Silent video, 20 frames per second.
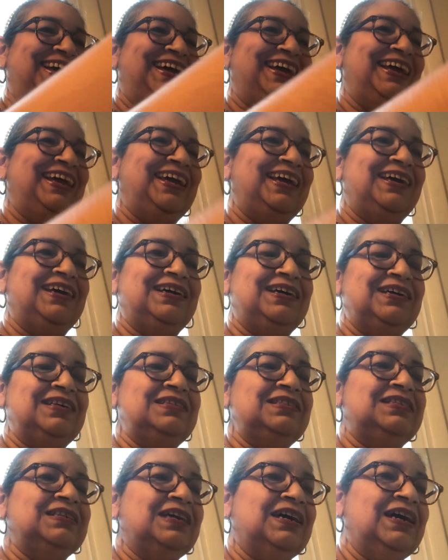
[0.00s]

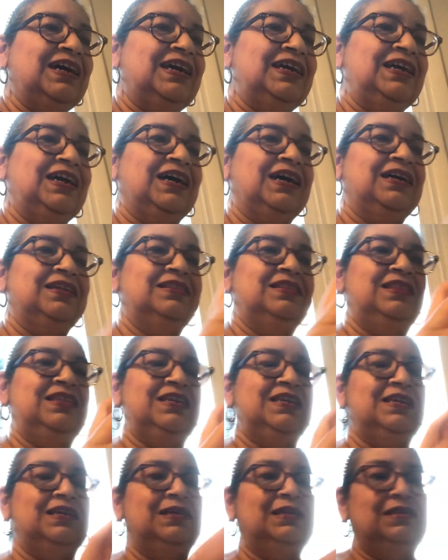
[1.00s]
and I got
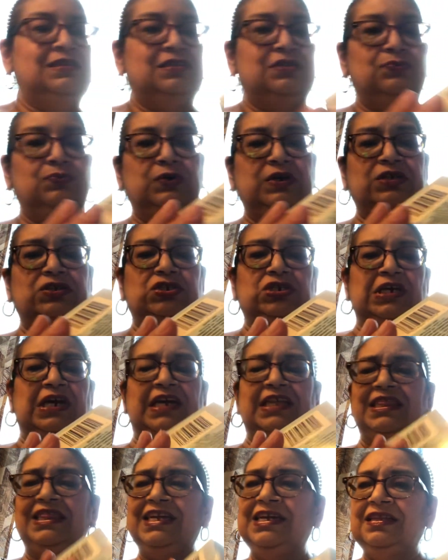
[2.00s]
these, which I
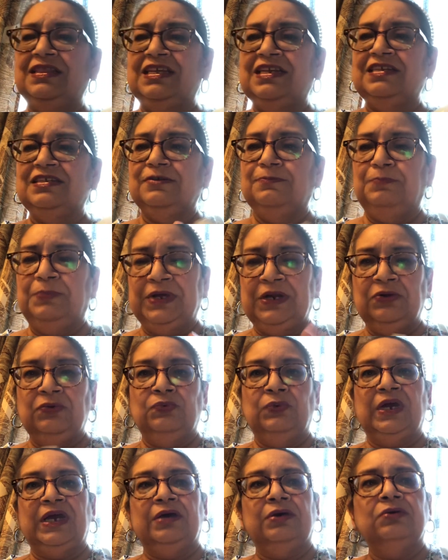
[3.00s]
think these have been
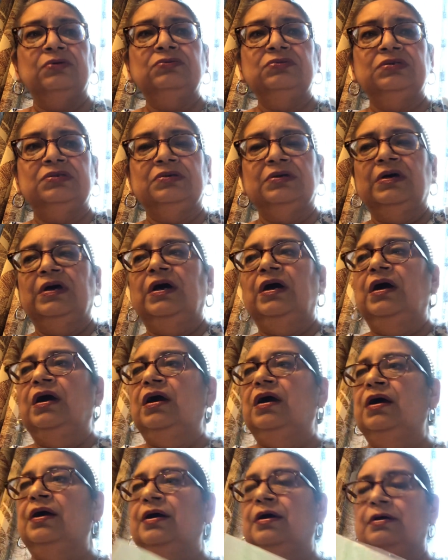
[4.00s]
around,
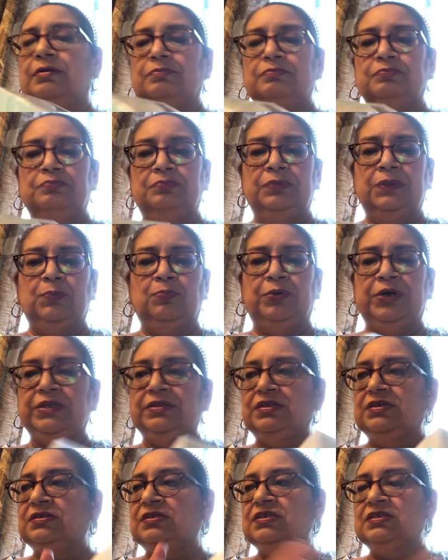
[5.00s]
um, but
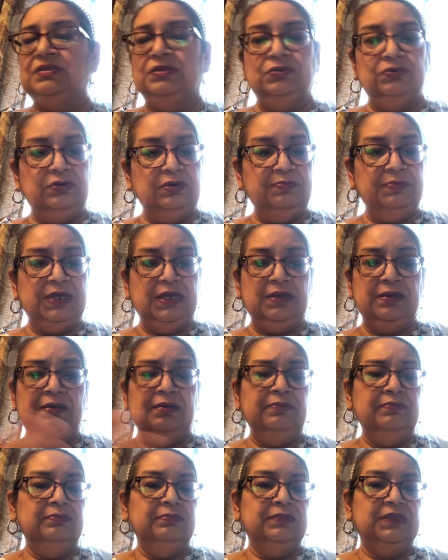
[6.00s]
this is new to
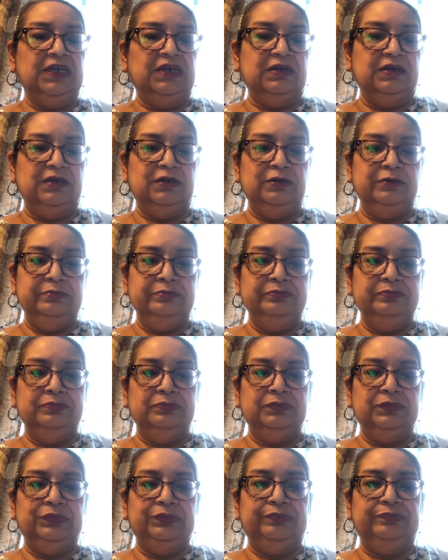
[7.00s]
me. Um,
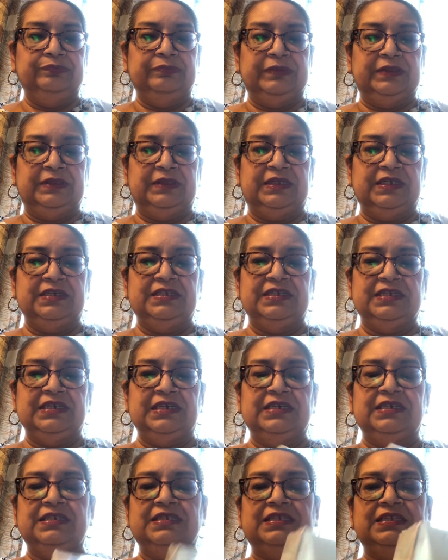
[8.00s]
this
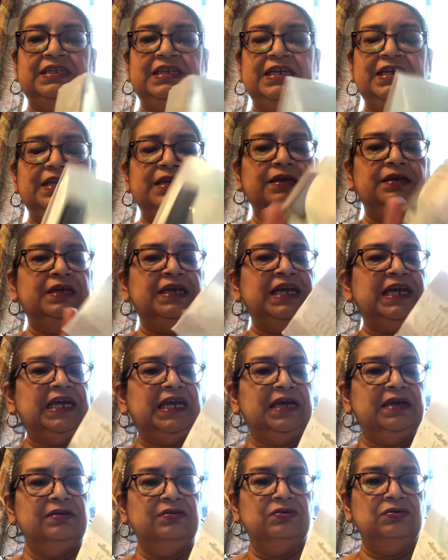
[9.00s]
is the
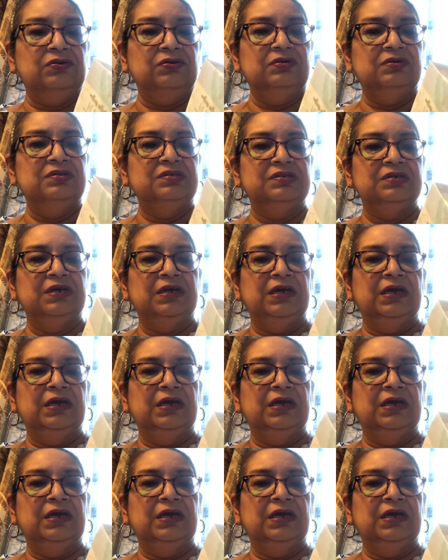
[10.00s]
candles